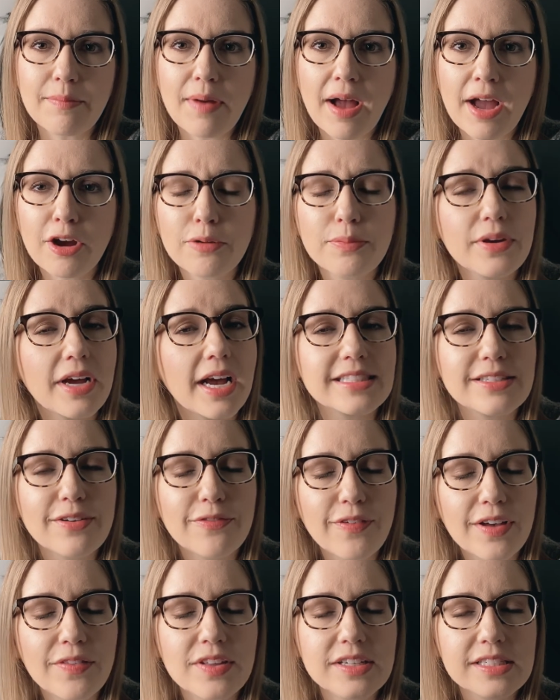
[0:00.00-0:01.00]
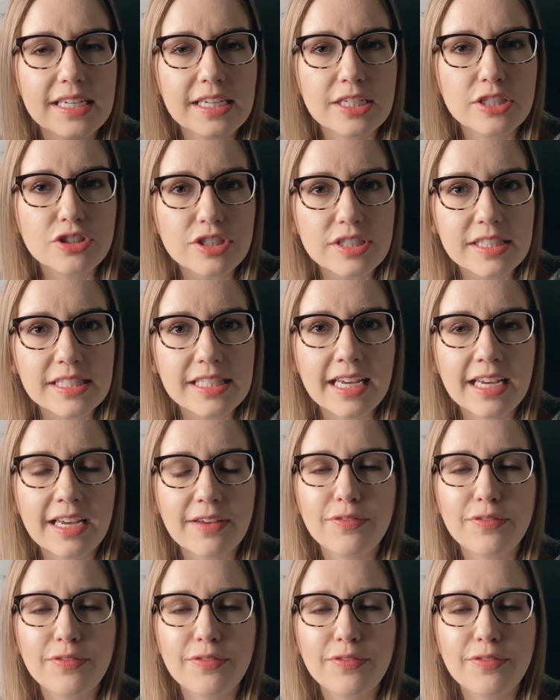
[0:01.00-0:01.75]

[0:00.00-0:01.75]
I hope you guys have found this interesting.